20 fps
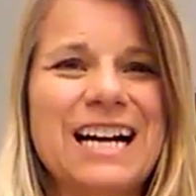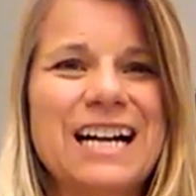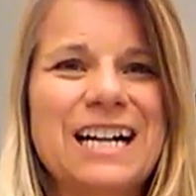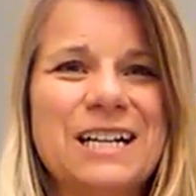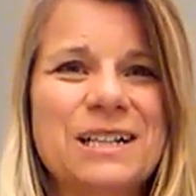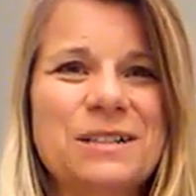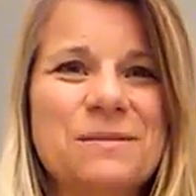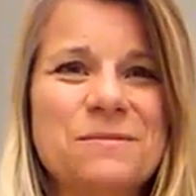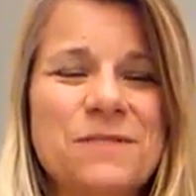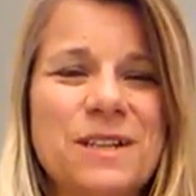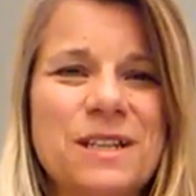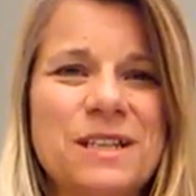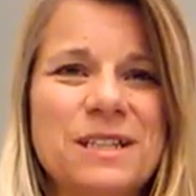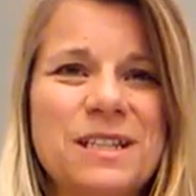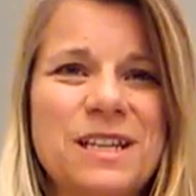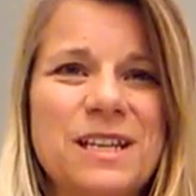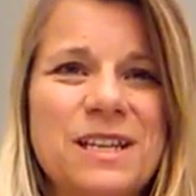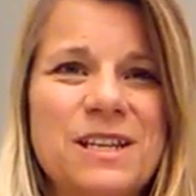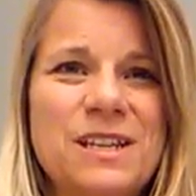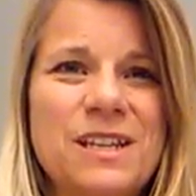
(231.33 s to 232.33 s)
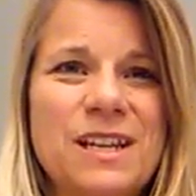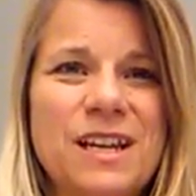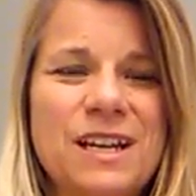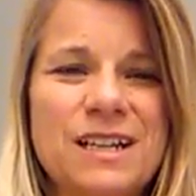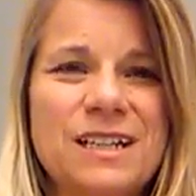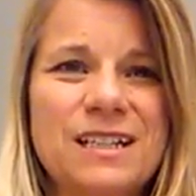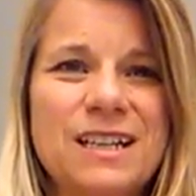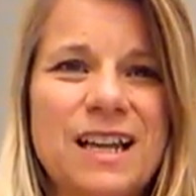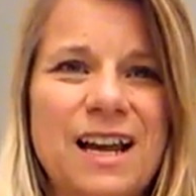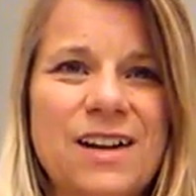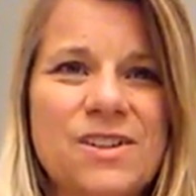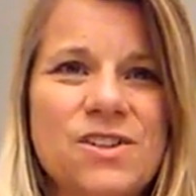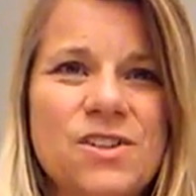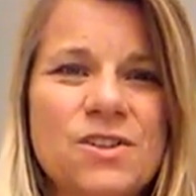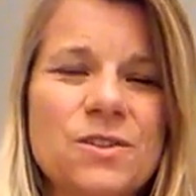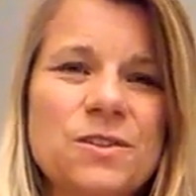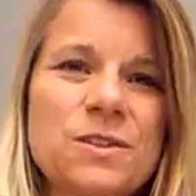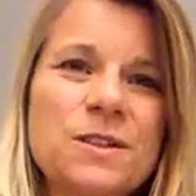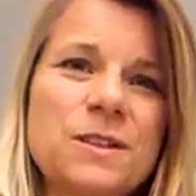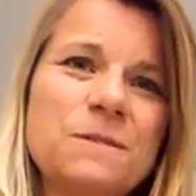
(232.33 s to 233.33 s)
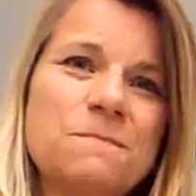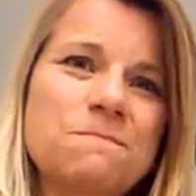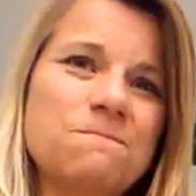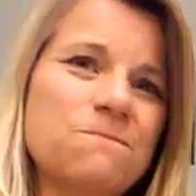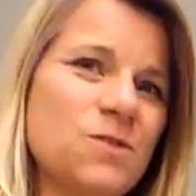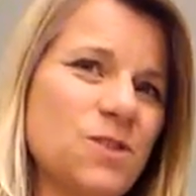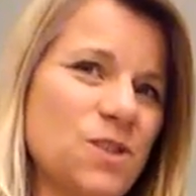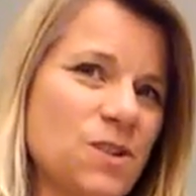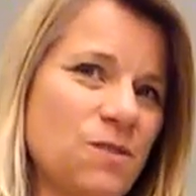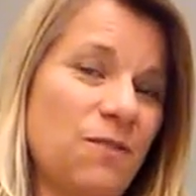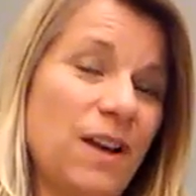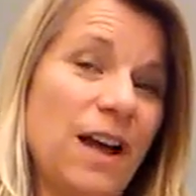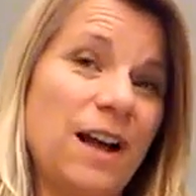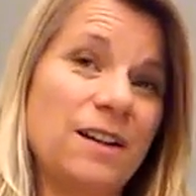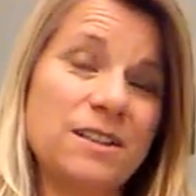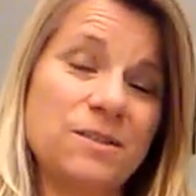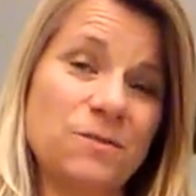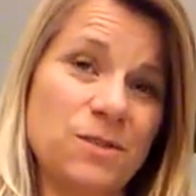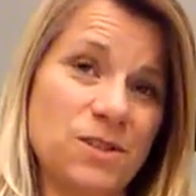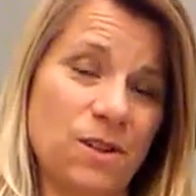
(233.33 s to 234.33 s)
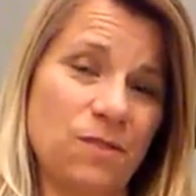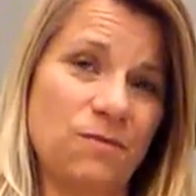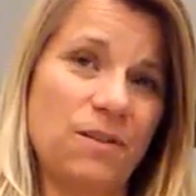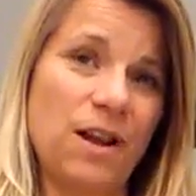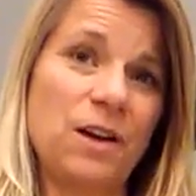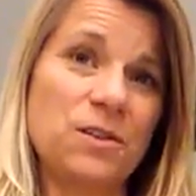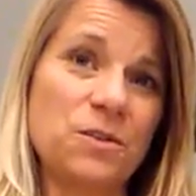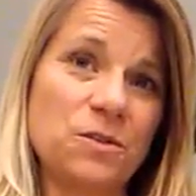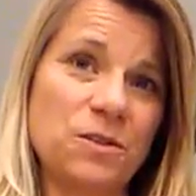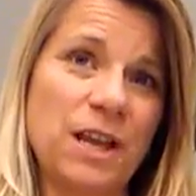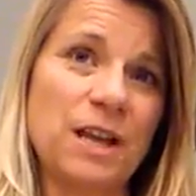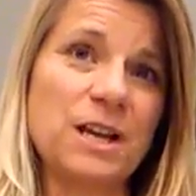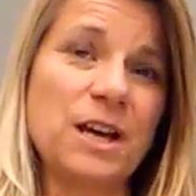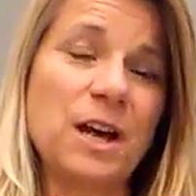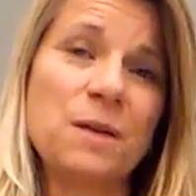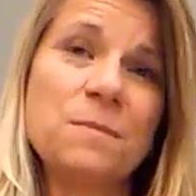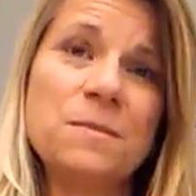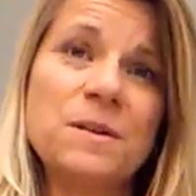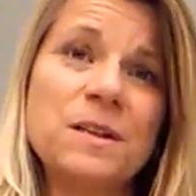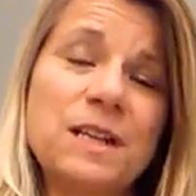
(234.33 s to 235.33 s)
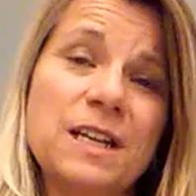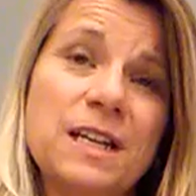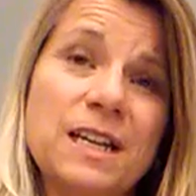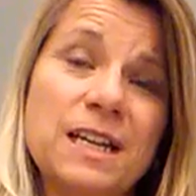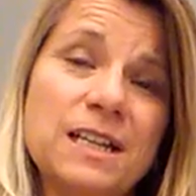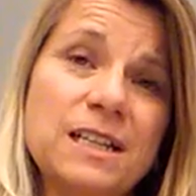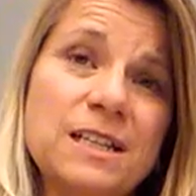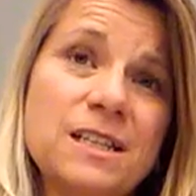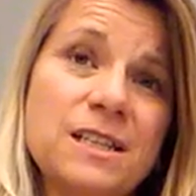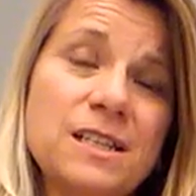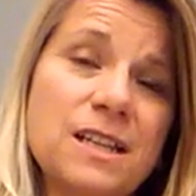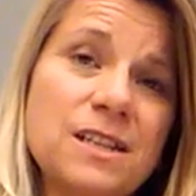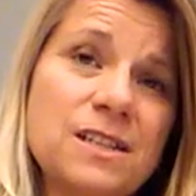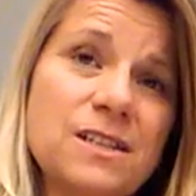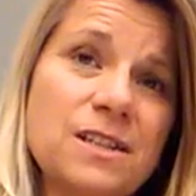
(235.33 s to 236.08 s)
Um, and he uh, actually just found it was the founder of that company, and